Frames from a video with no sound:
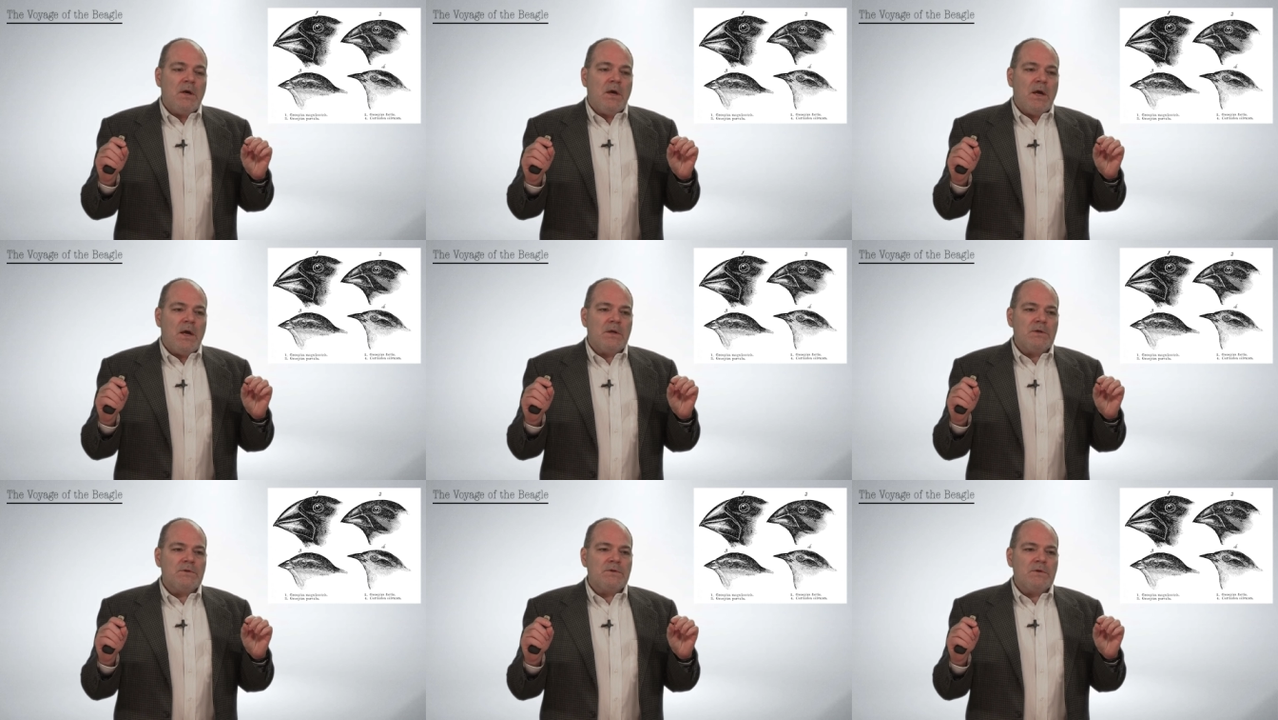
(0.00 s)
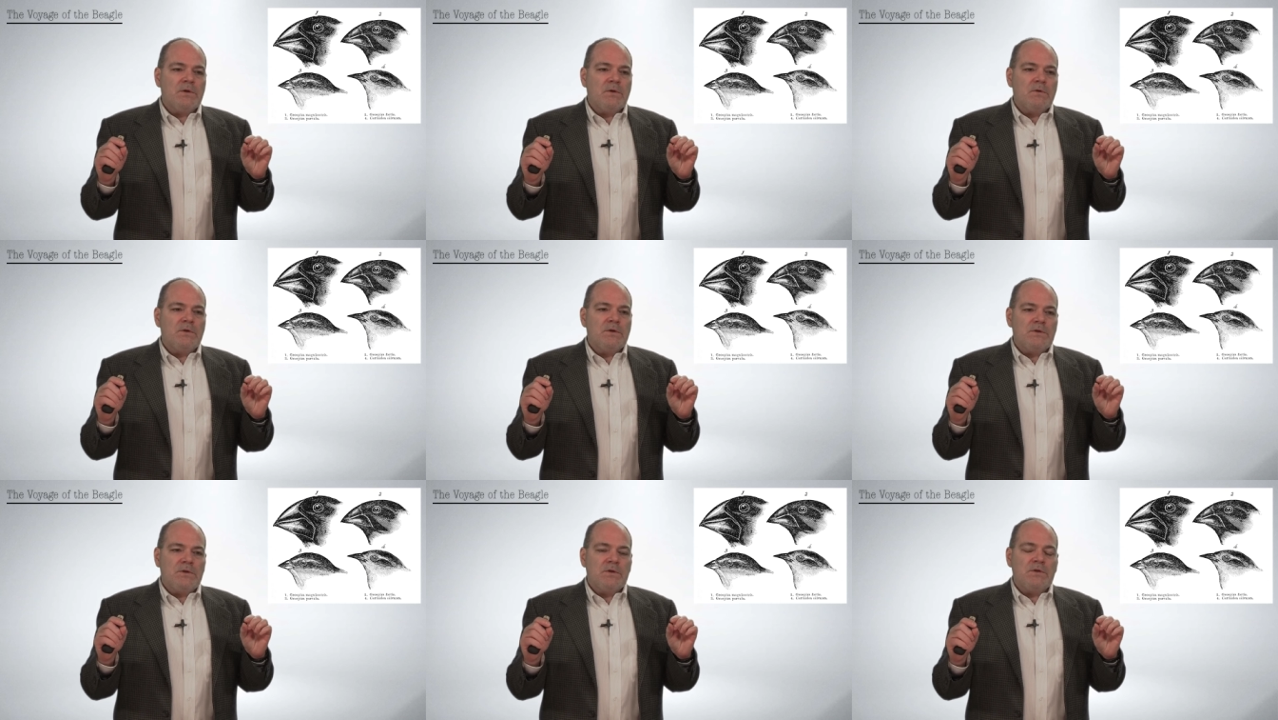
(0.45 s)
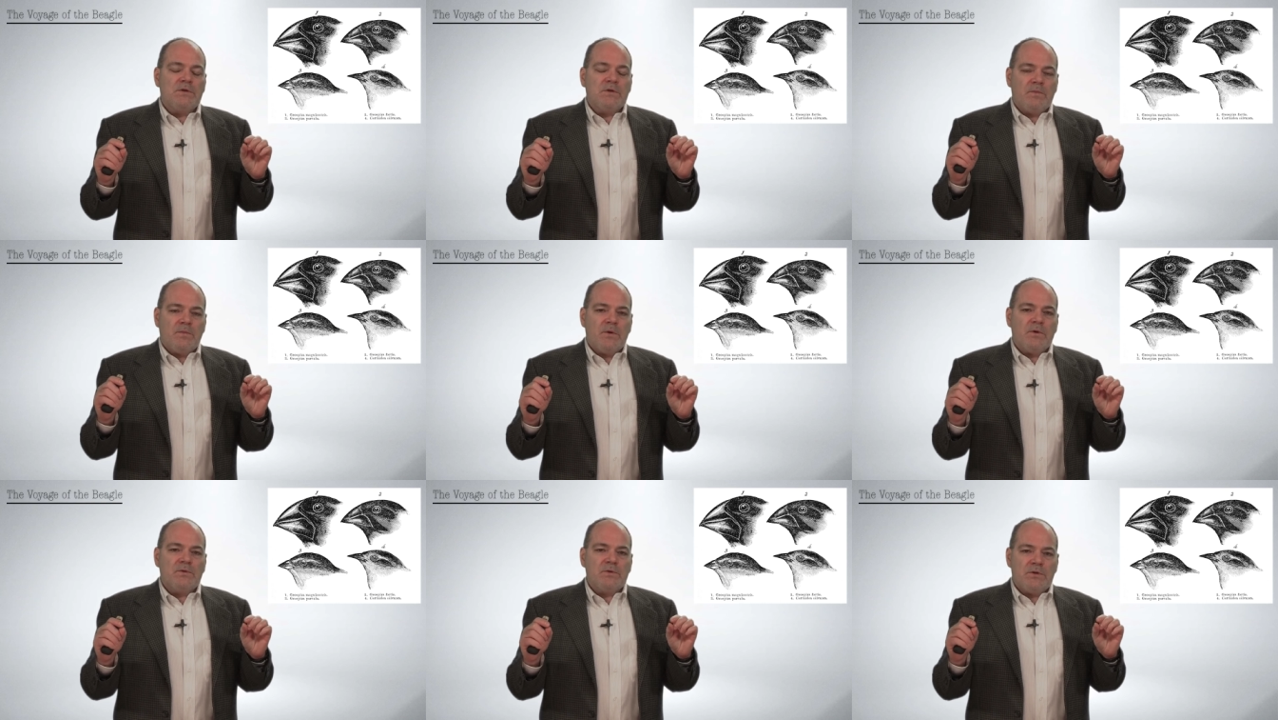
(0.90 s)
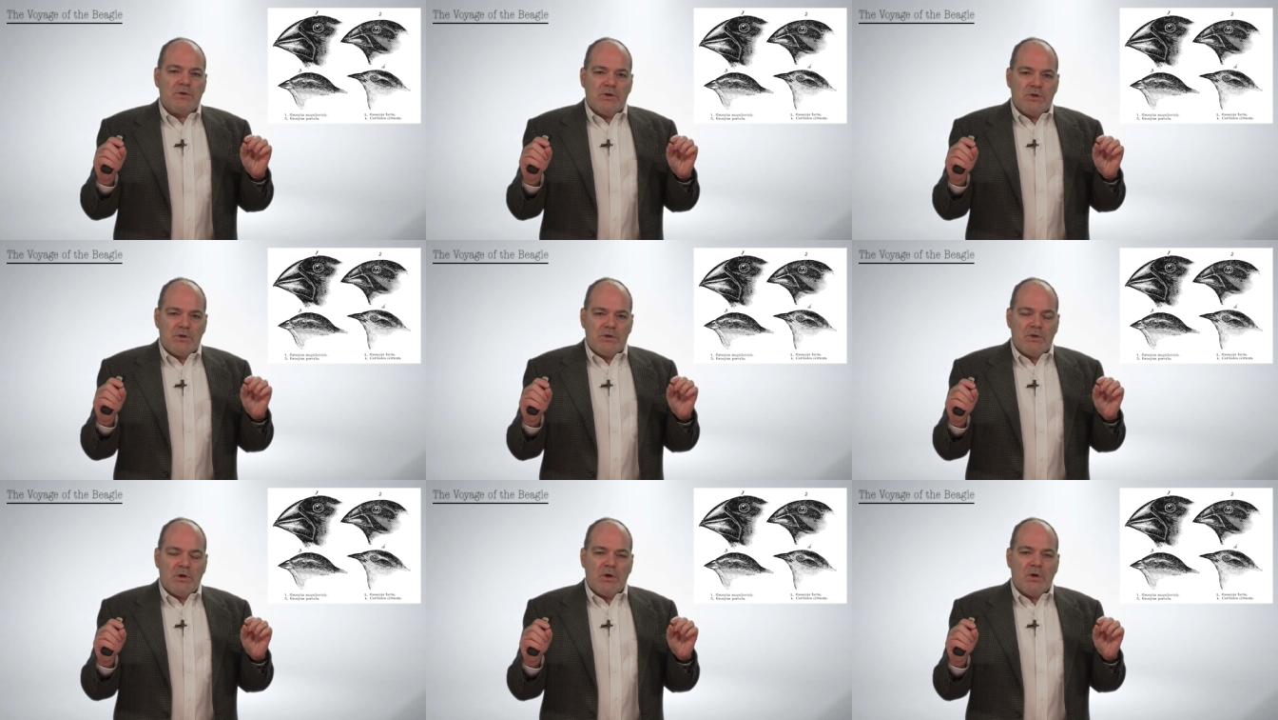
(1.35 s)
And so this is supposed to
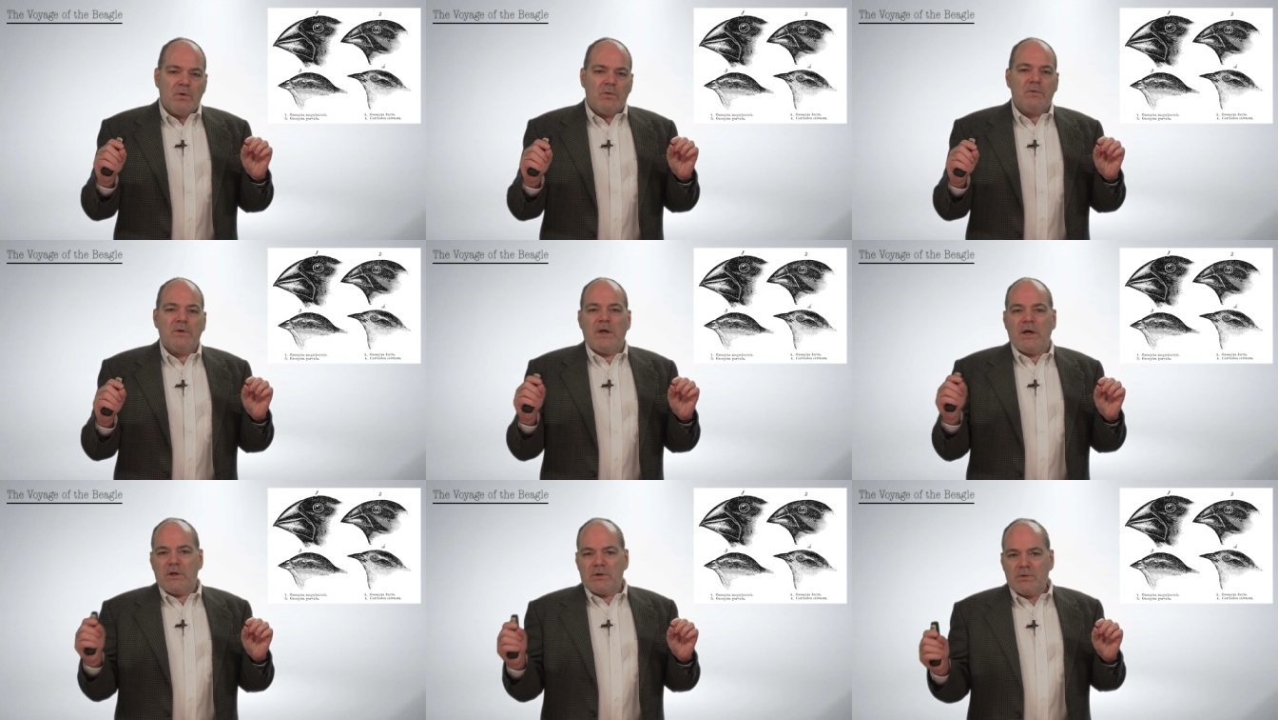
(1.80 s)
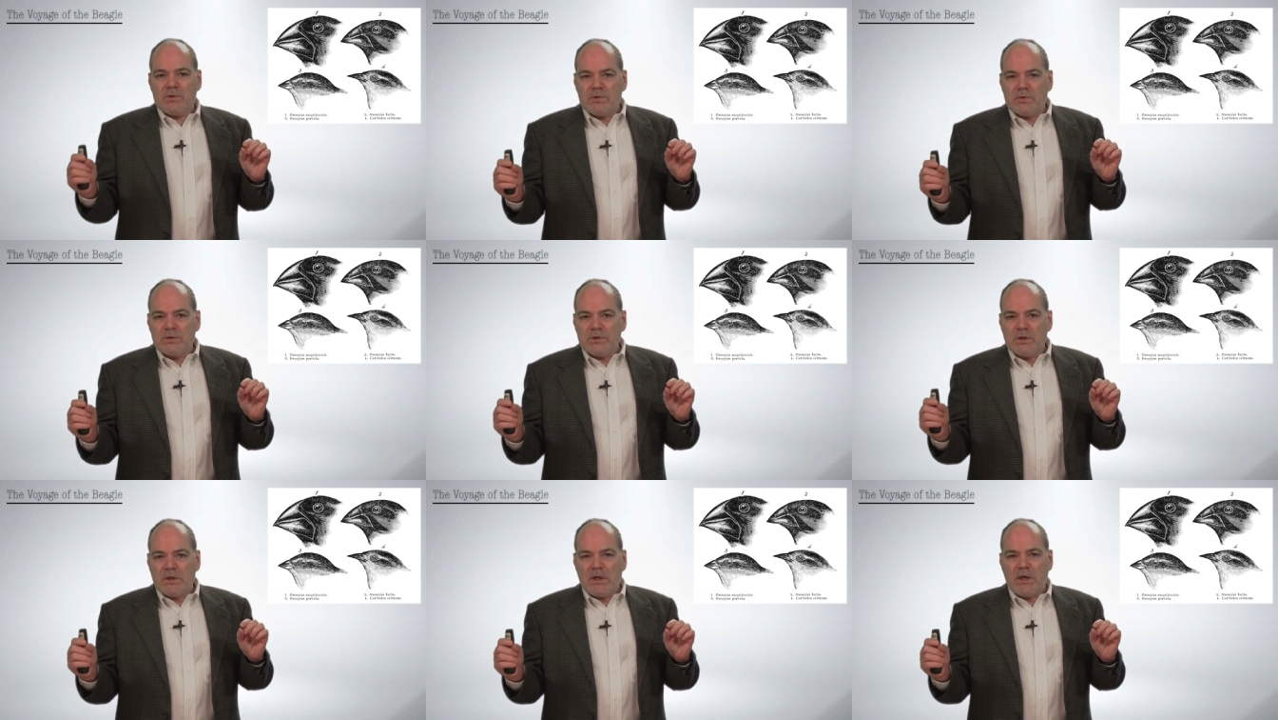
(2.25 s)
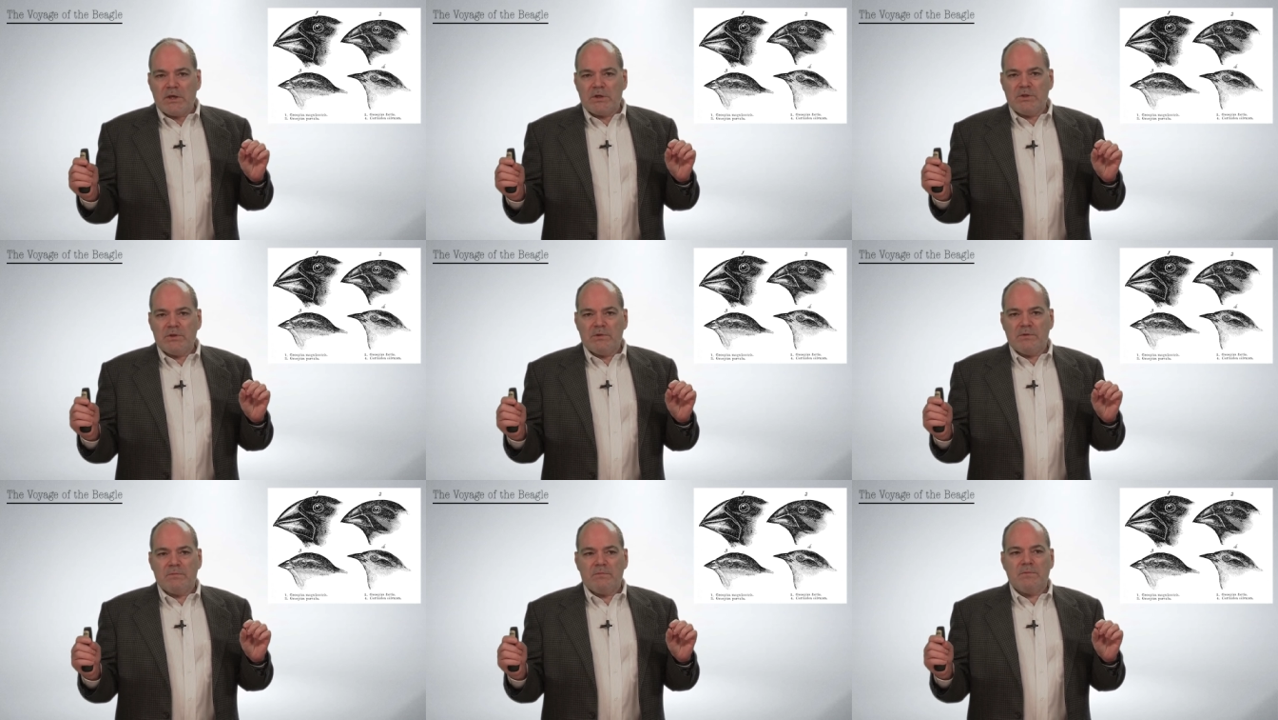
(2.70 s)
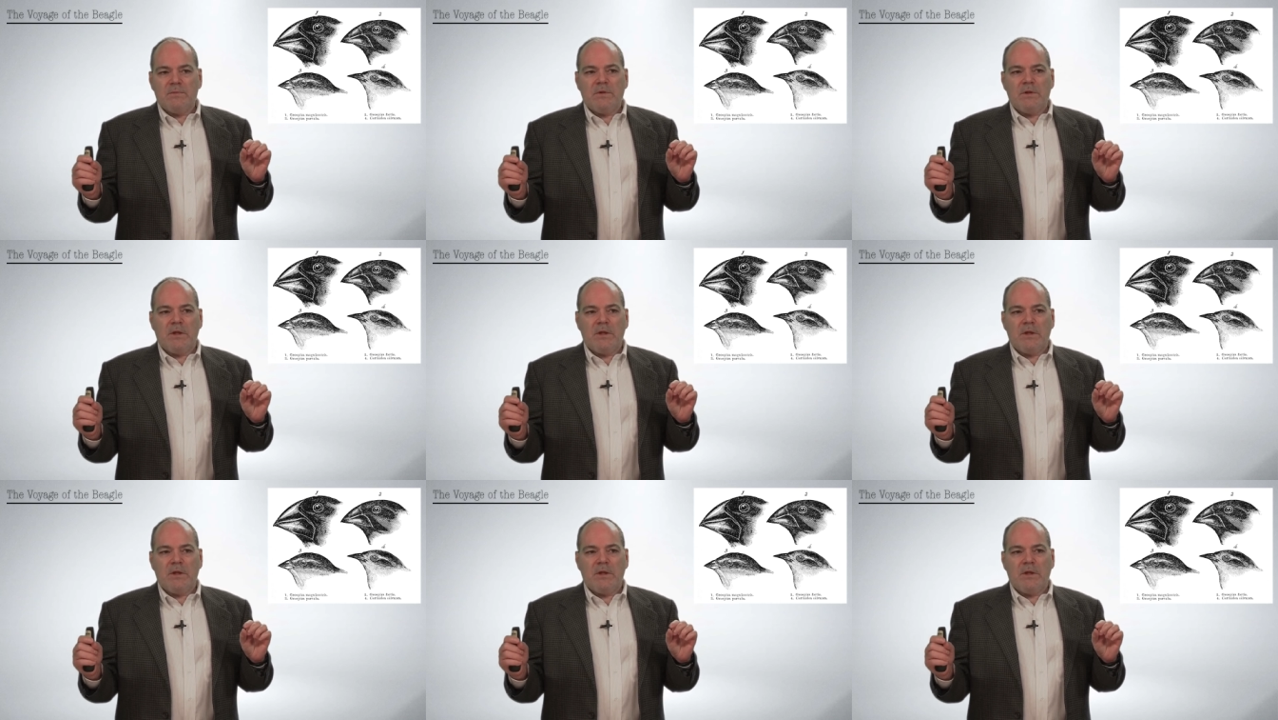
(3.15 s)
show natural selection.